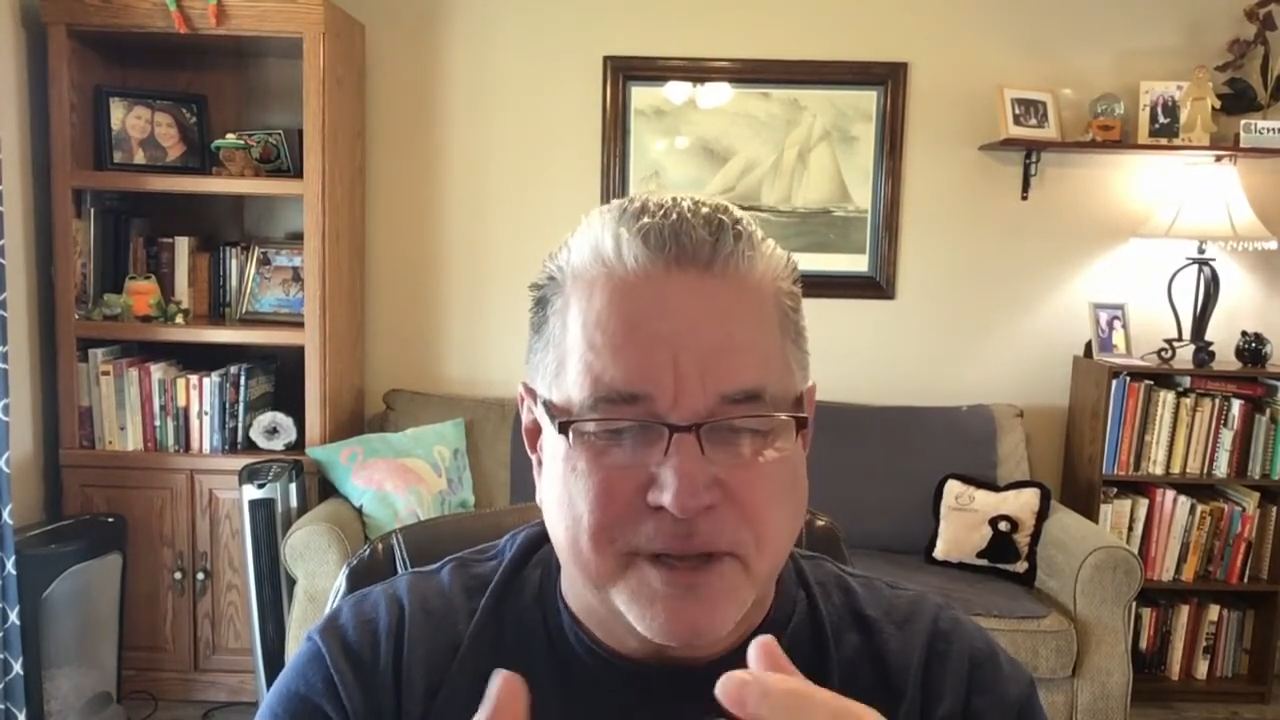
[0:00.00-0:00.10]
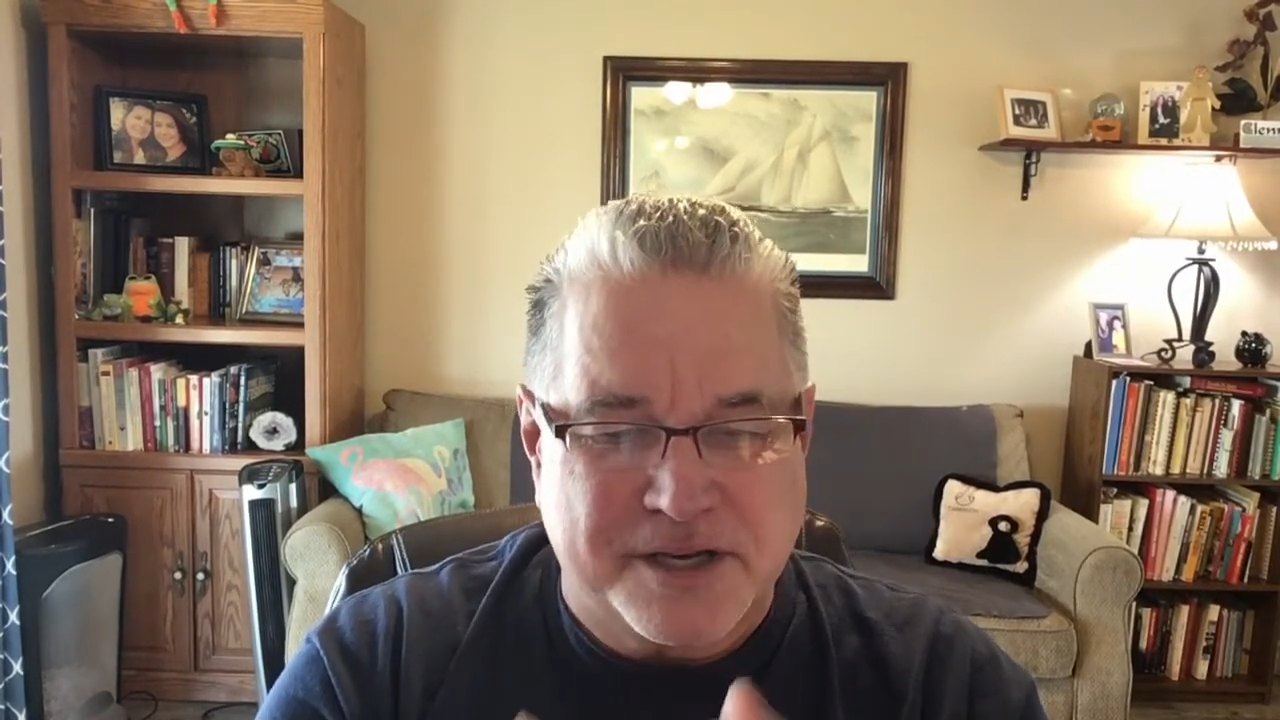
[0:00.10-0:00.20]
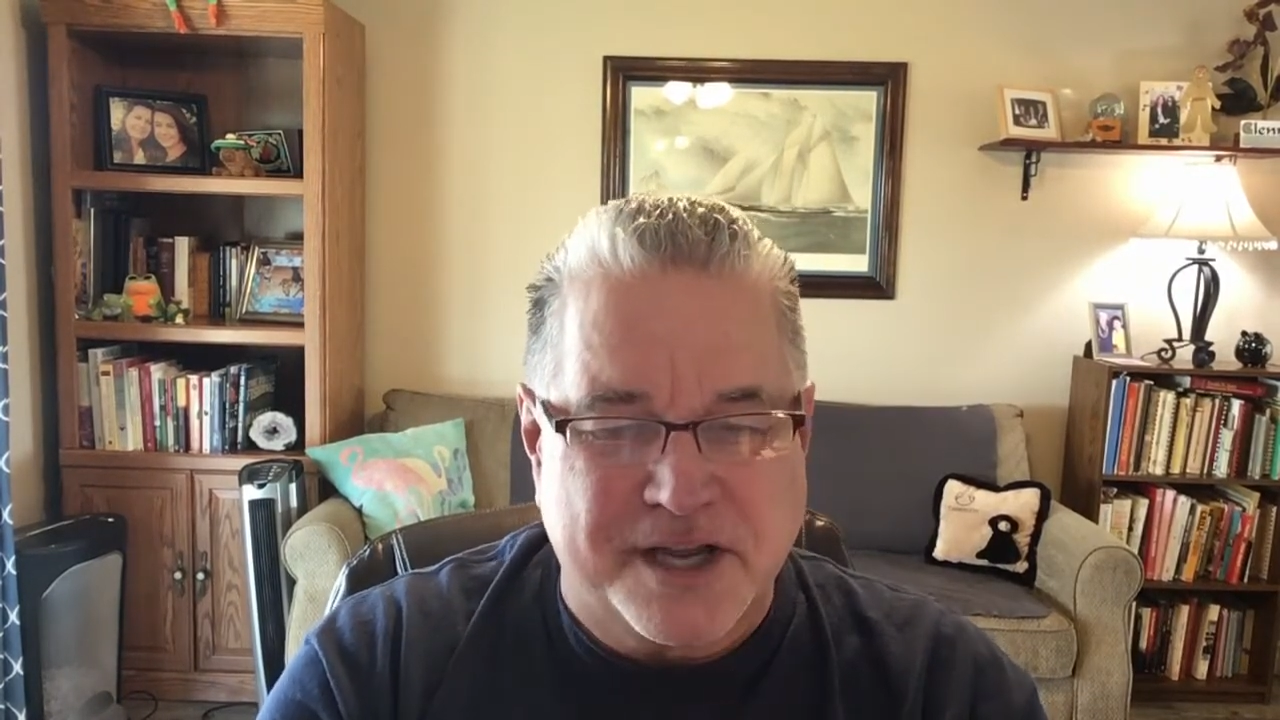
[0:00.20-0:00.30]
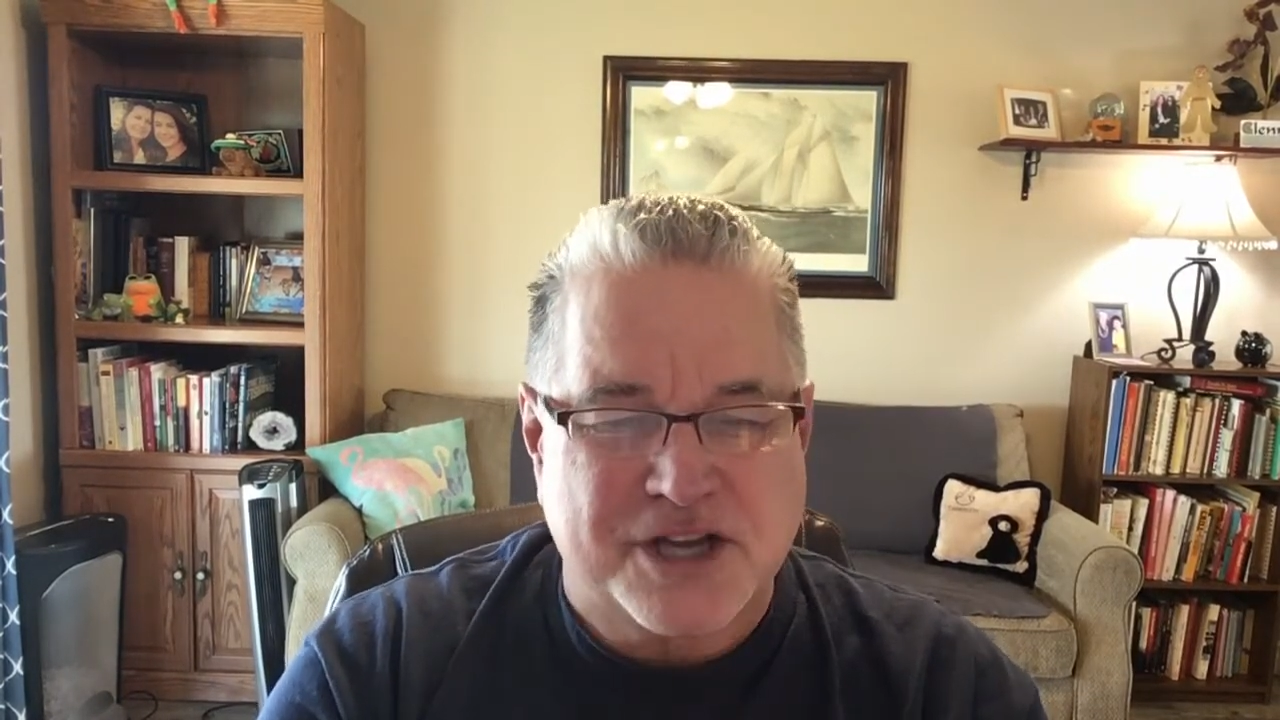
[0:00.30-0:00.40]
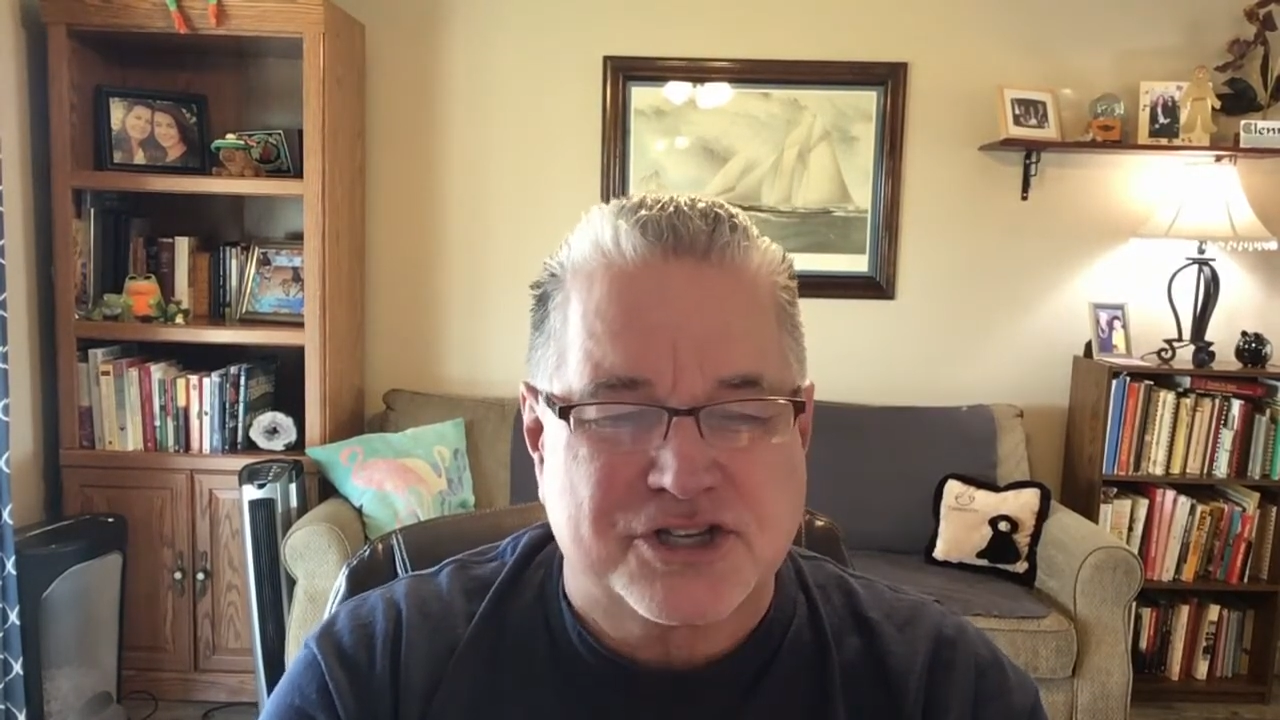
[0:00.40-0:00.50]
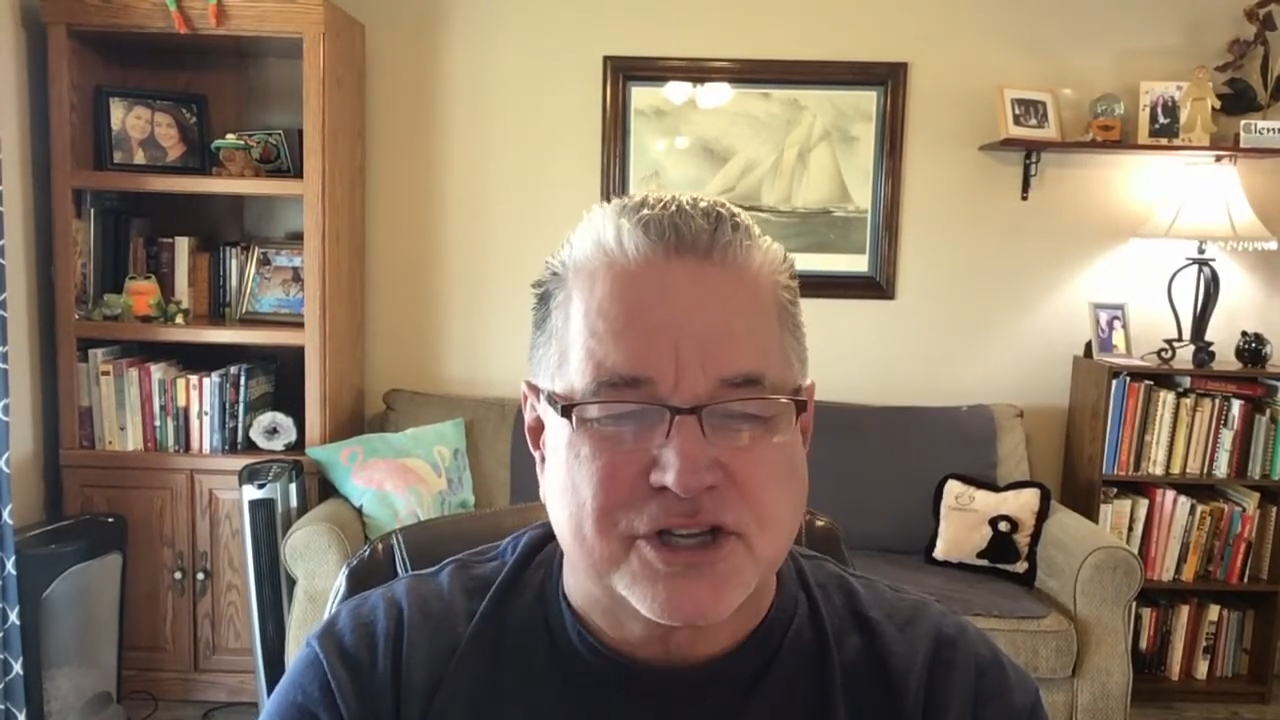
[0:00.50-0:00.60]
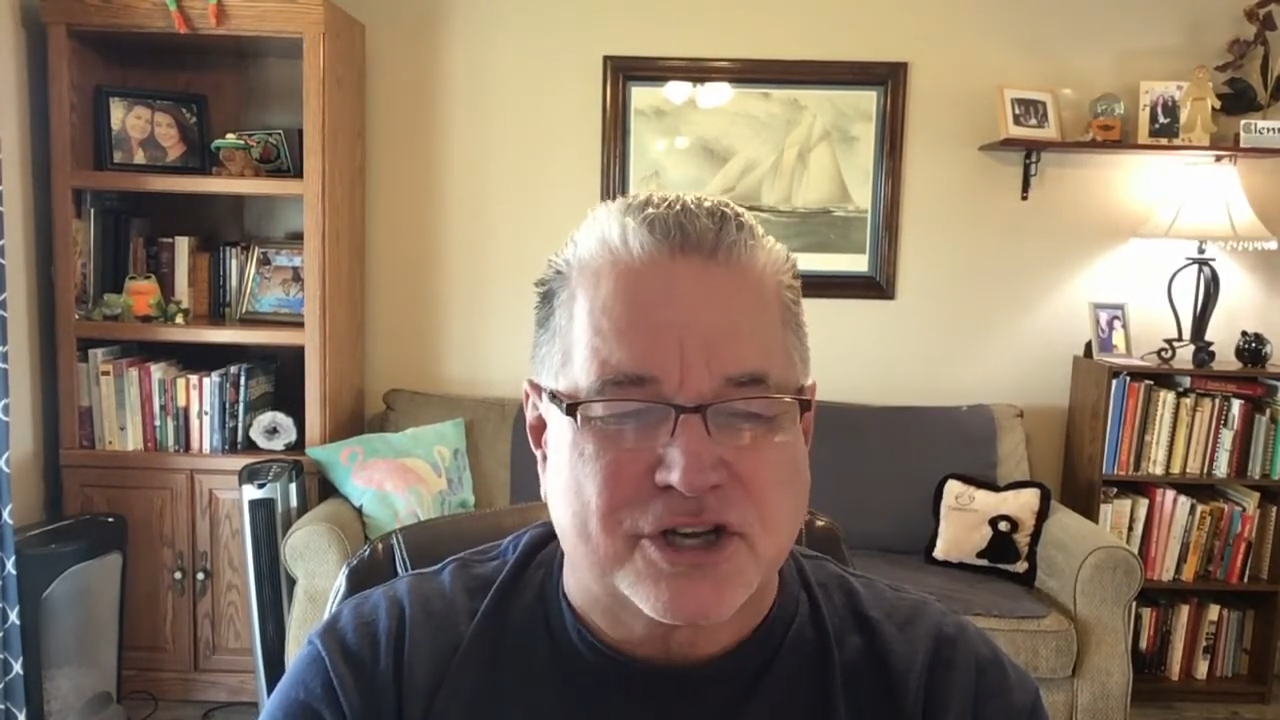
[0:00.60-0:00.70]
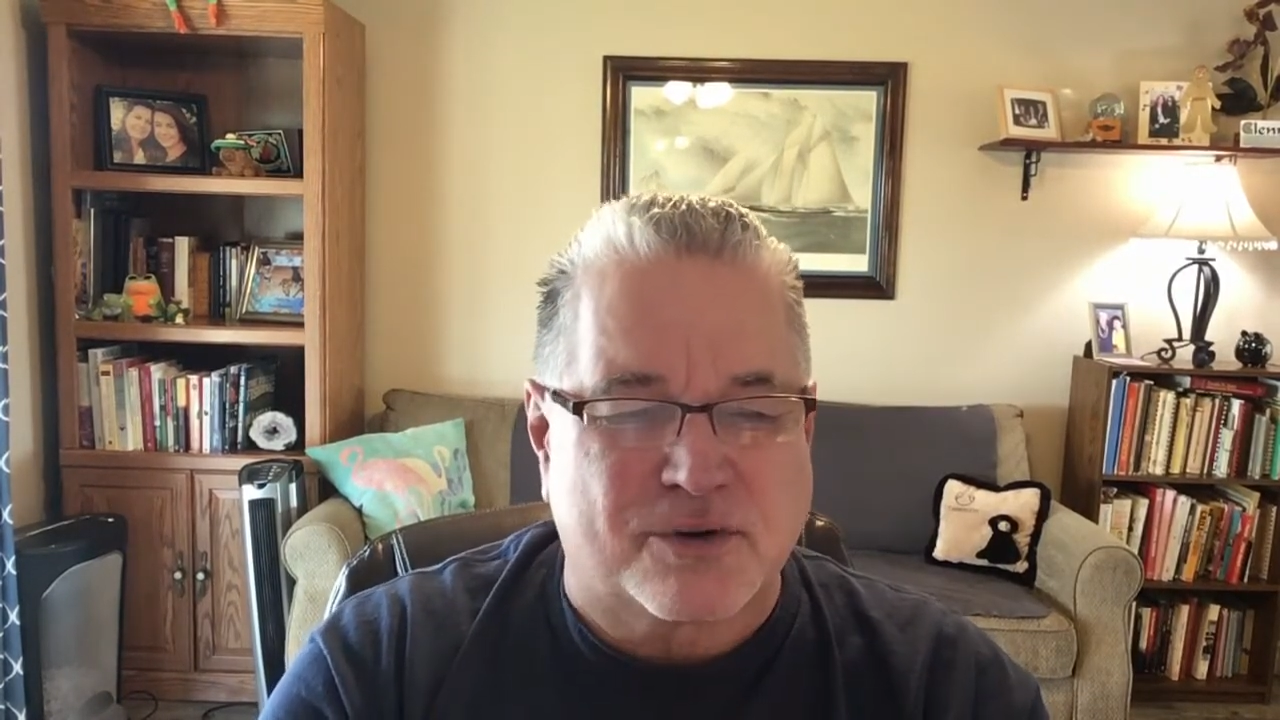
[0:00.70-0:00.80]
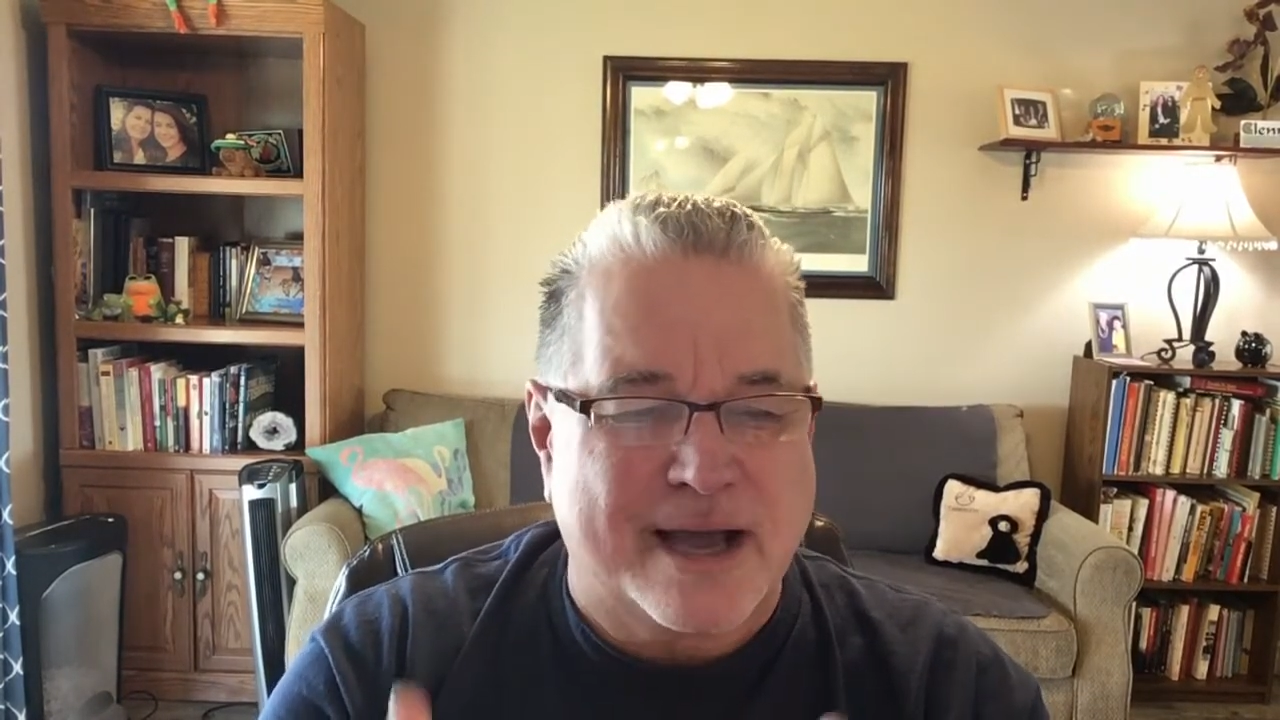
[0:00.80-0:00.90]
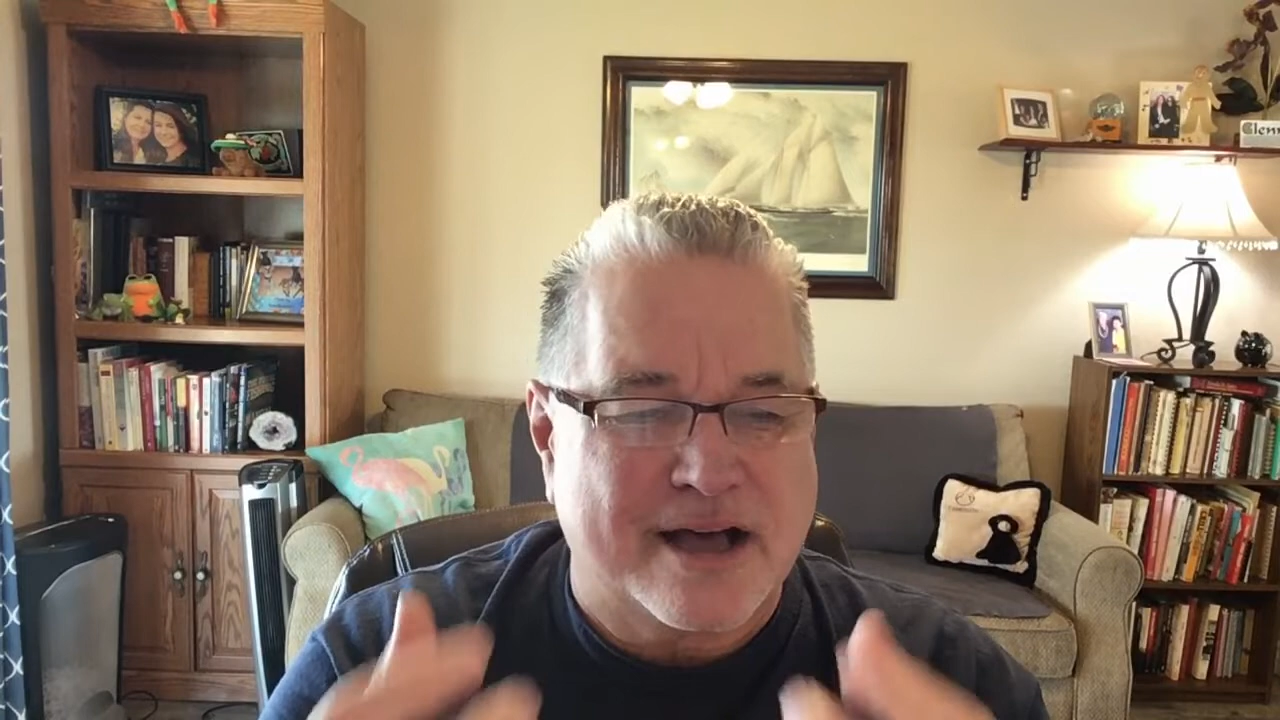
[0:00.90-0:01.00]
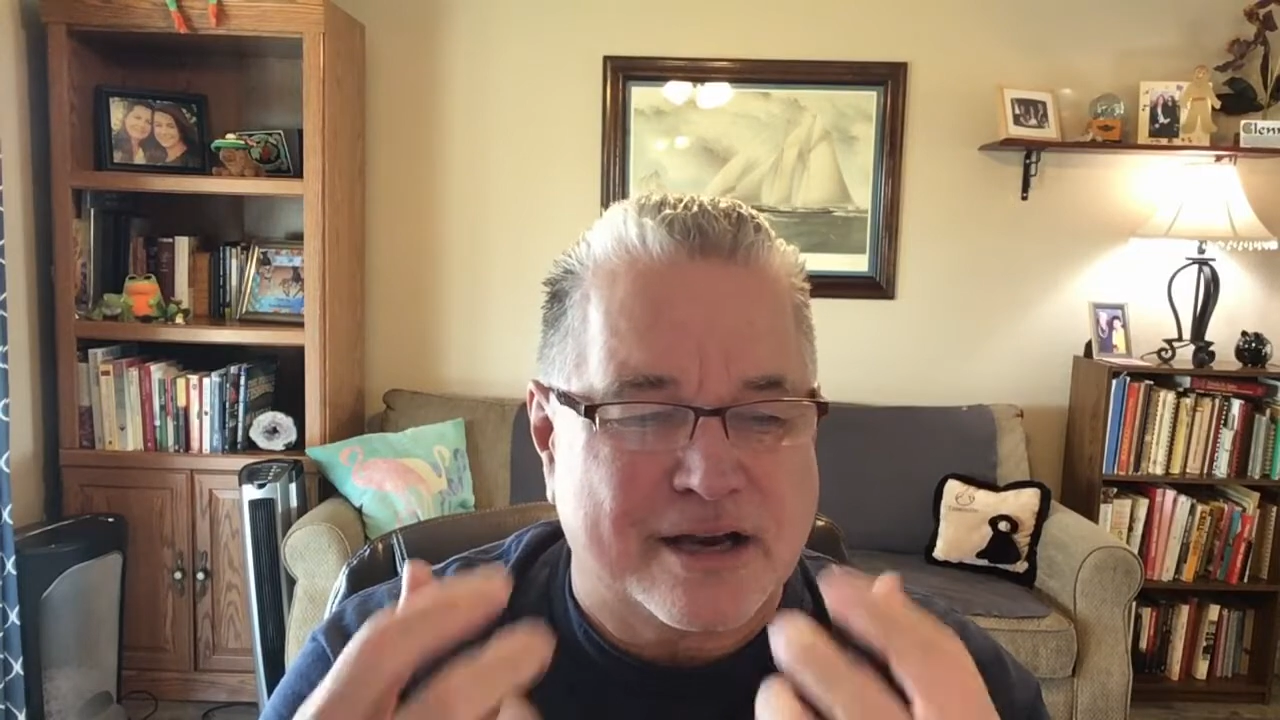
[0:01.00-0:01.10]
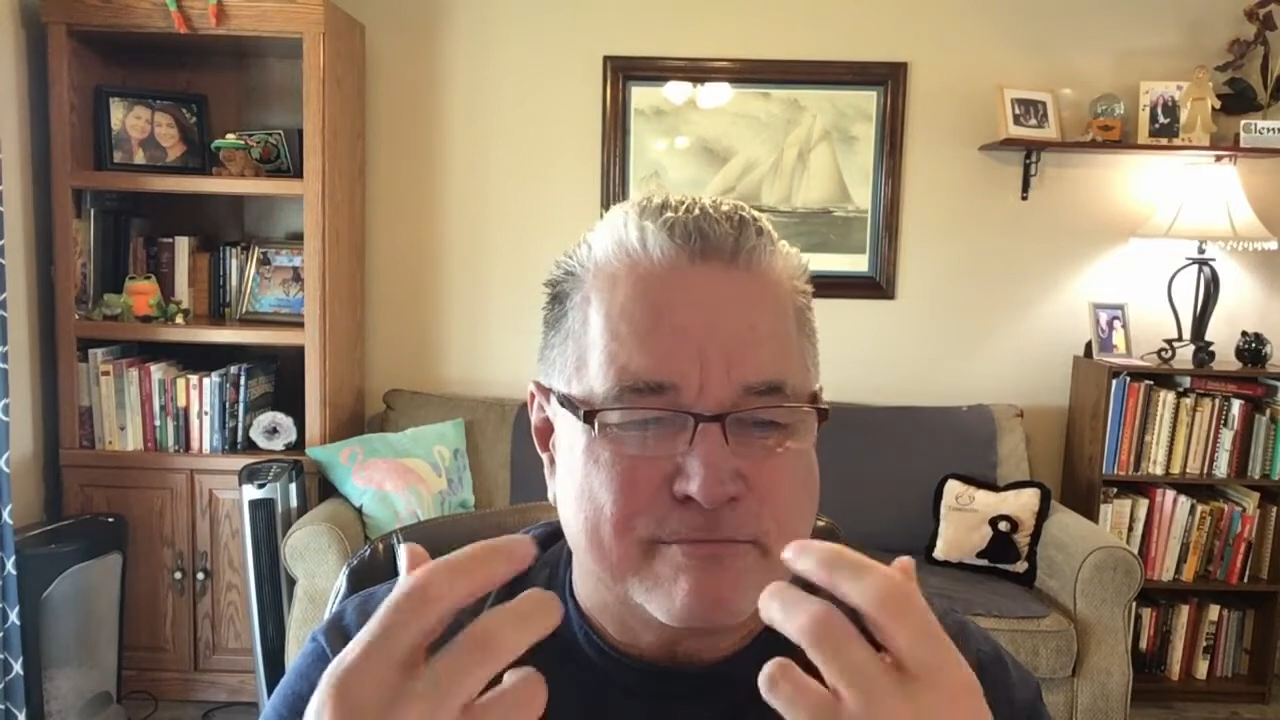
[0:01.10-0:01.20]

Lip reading: the dust of the ground